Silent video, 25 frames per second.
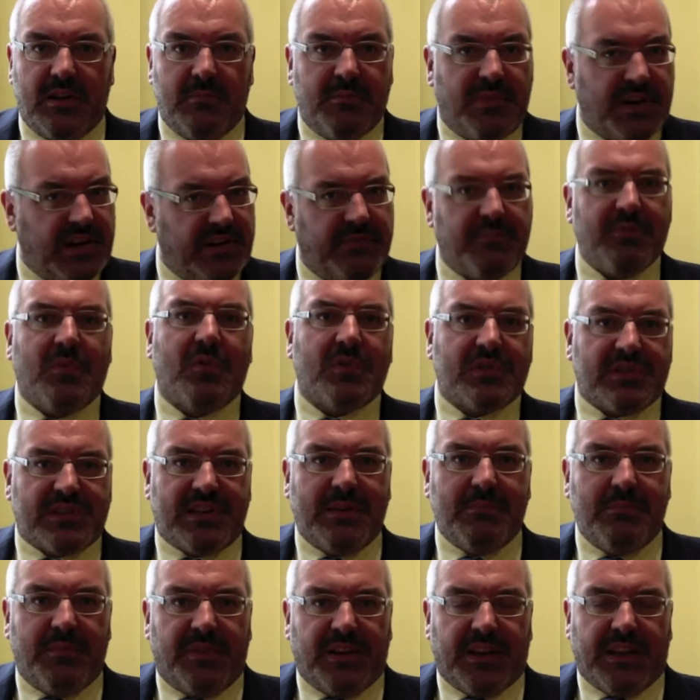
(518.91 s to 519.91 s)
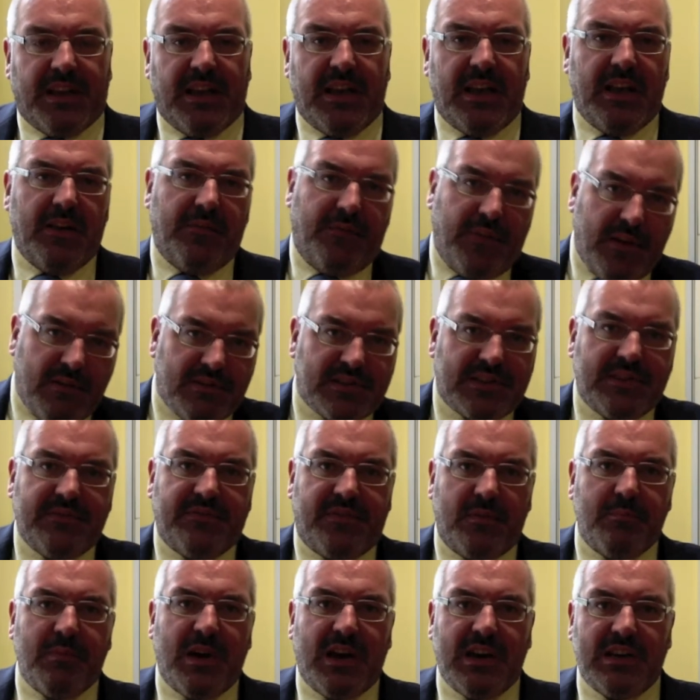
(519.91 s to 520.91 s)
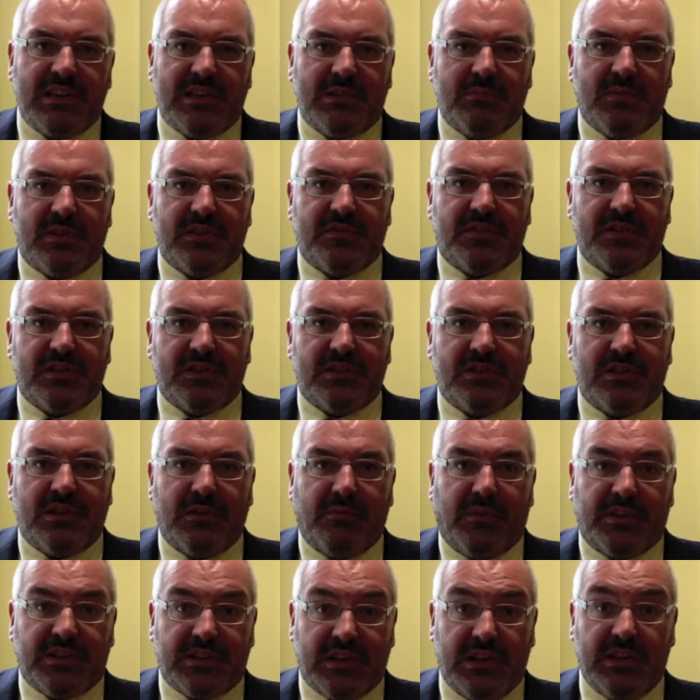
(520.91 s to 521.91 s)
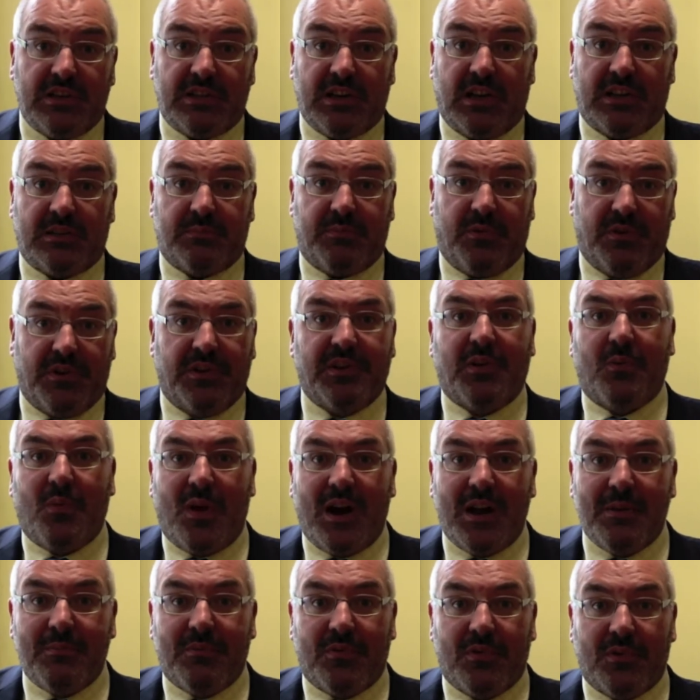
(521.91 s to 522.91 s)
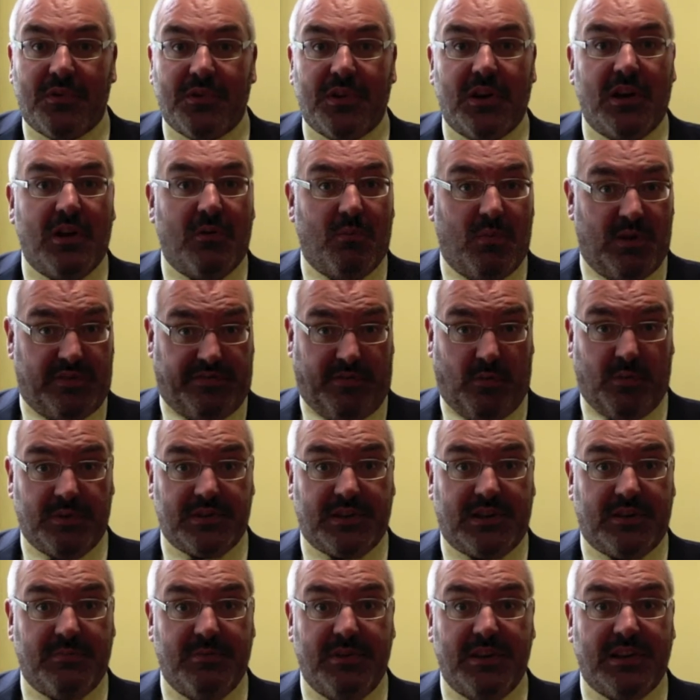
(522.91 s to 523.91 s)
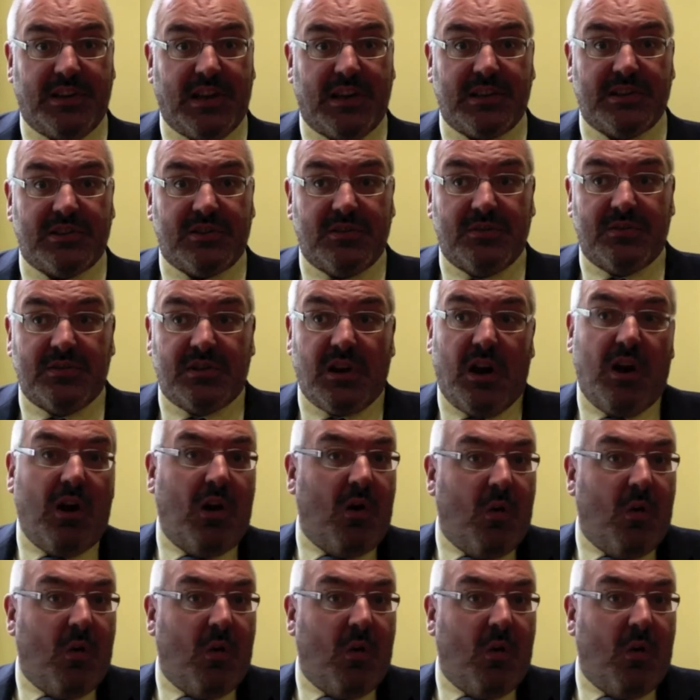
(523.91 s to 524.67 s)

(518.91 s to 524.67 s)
But even more simply, if there is information which the teacher has put on a whiteboard which they want to communicate to students,